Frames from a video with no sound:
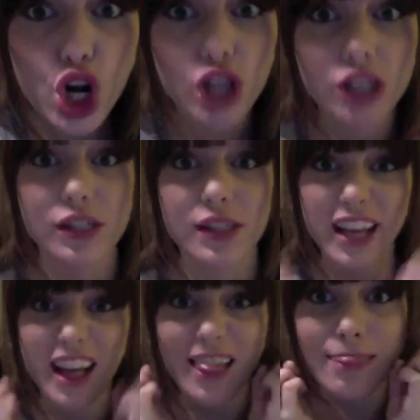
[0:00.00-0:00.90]
just
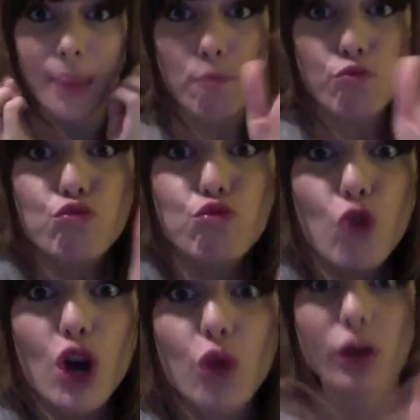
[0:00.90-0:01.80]

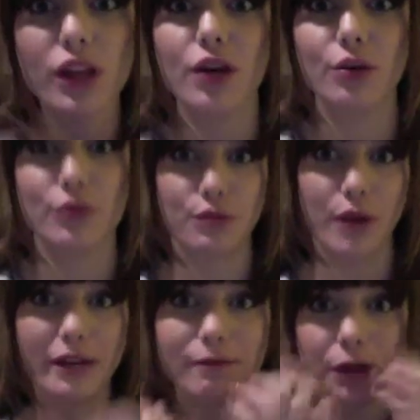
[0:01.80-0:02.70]
one of those,
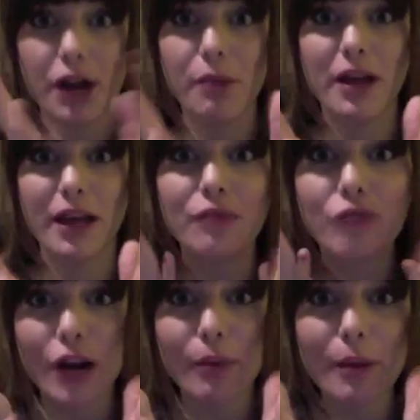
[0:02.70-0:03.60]
right on
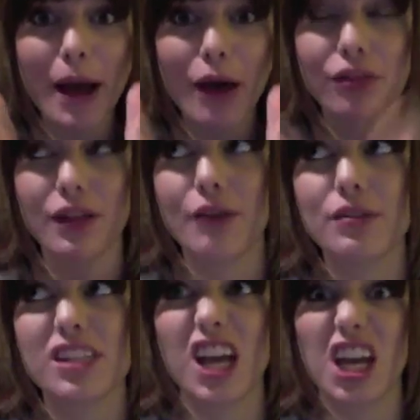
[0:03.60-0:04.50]
my mouth, and I
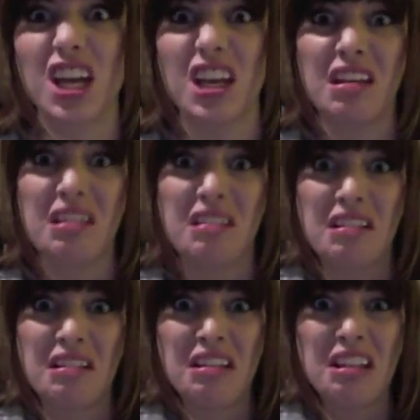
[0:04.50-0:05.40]
was like,
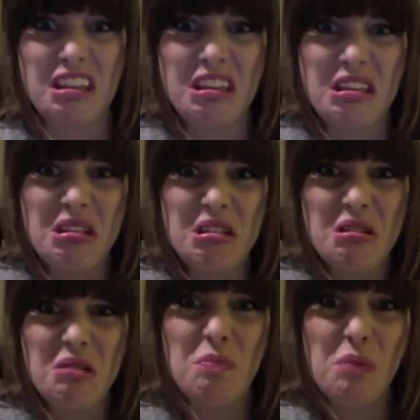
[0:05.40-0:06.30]

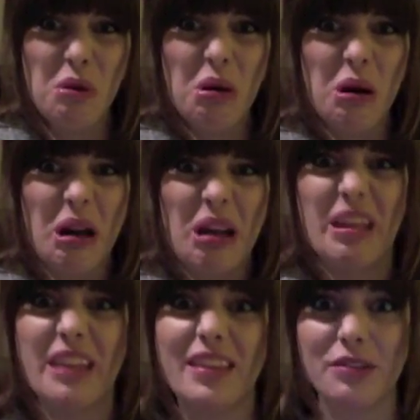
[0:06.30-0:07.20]
"Ew, boy."
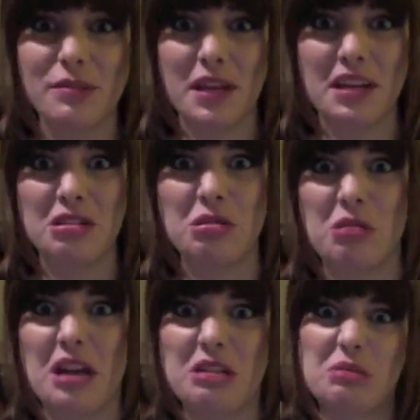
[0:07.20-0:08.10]
That was my initial
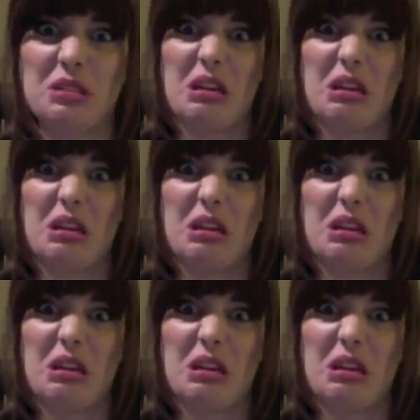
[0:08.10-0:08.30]
reaction, was